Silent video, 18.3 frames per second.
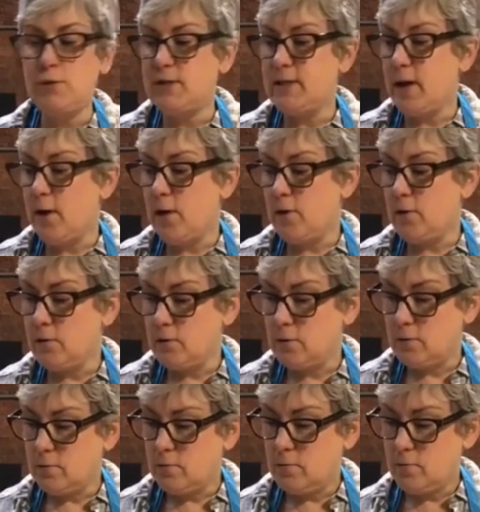We do
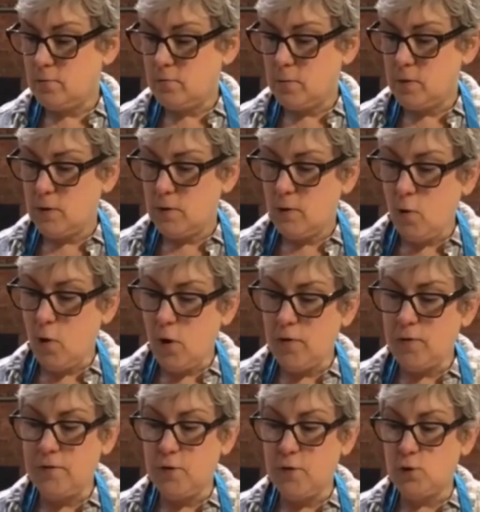sell
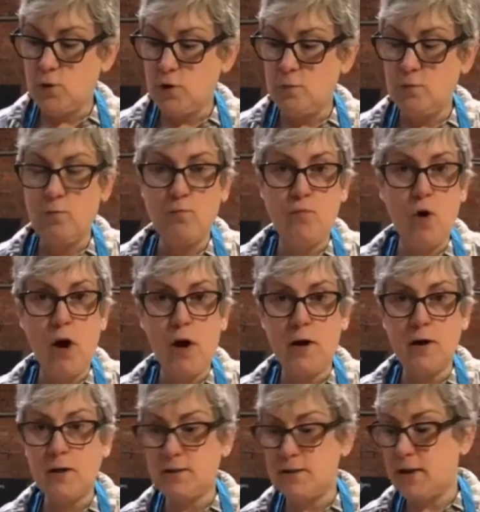all the
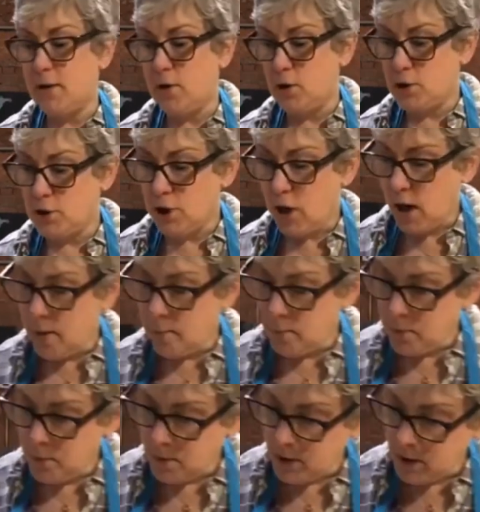Fusion products at
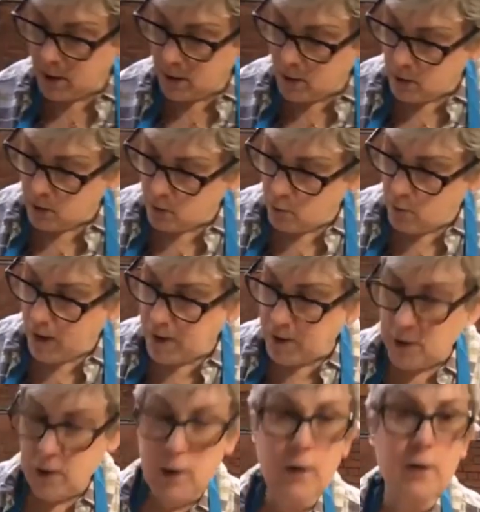our shop
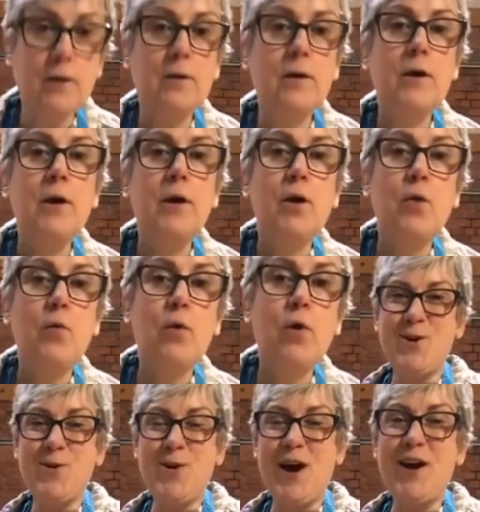in Red Hook.
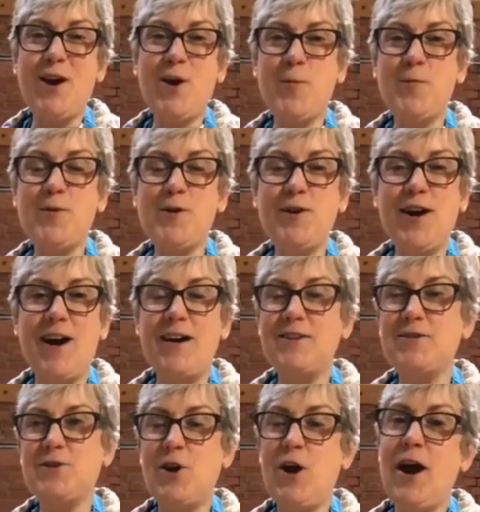So I
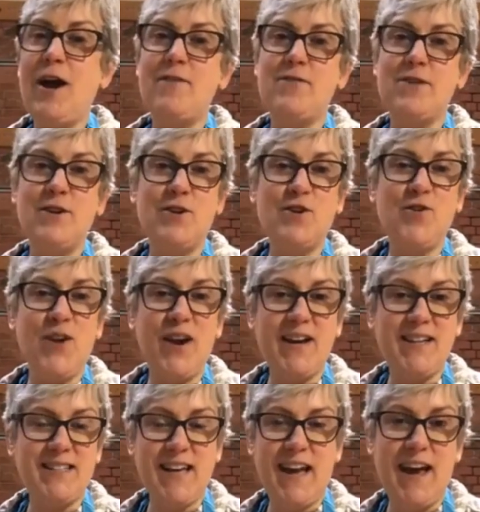hope you guys are
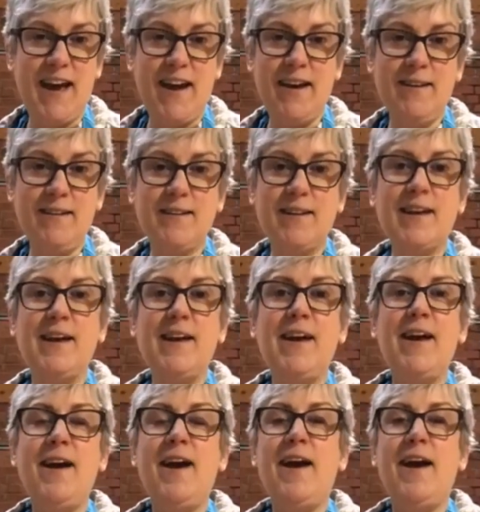having a great
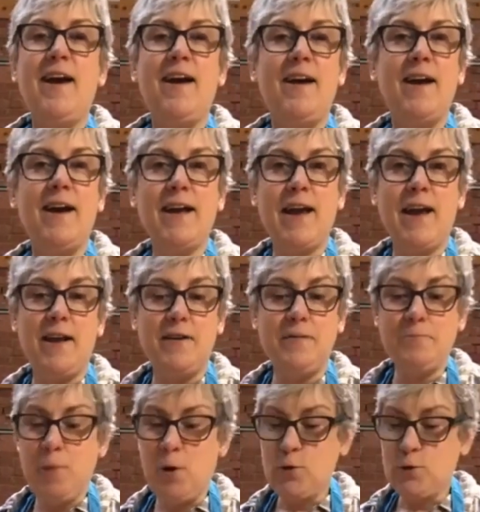day.
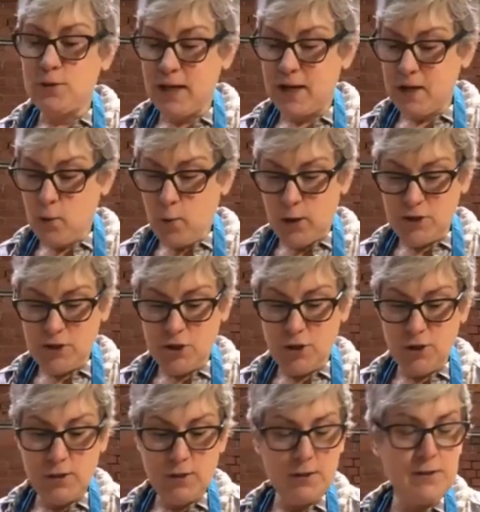Again, post
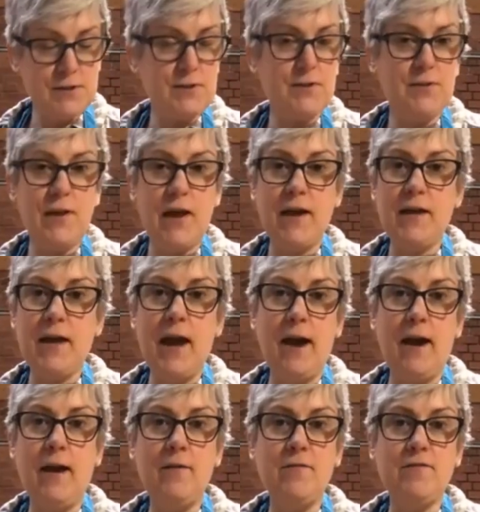any questions
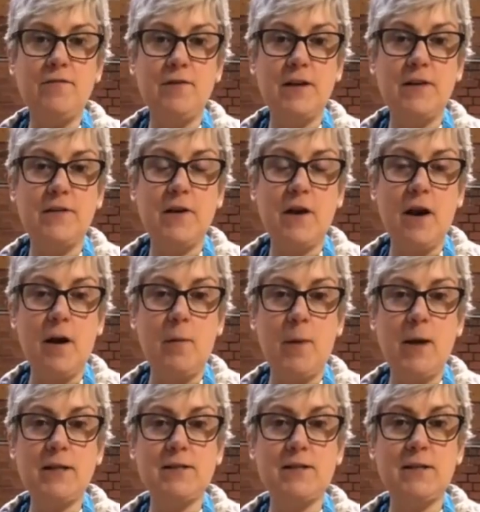that you have
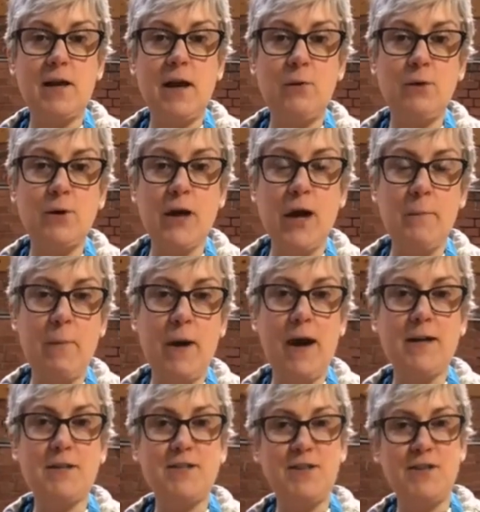in the comments and
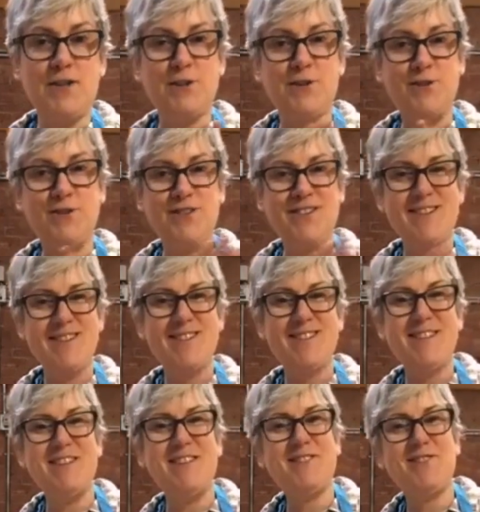I will get back to
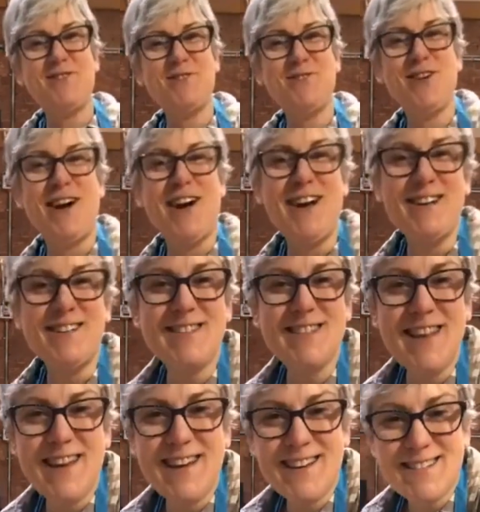you. See you
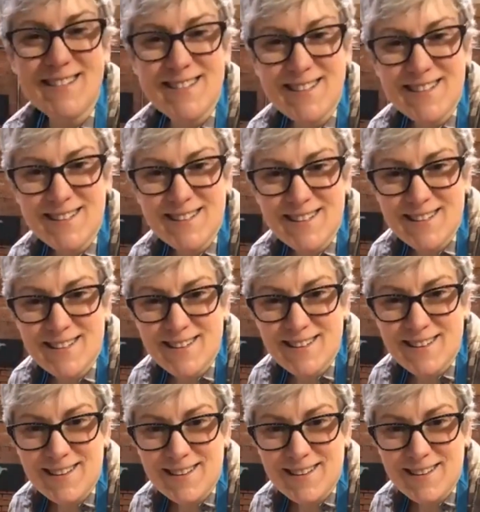soon, guys. Thanks.